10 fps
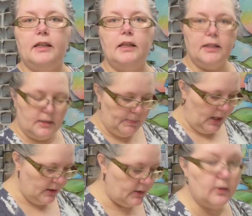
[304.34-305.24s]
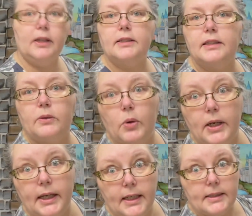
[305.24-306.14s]
thing in this box, so let's see what
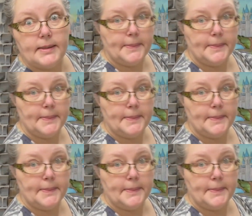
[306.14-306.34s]
it is.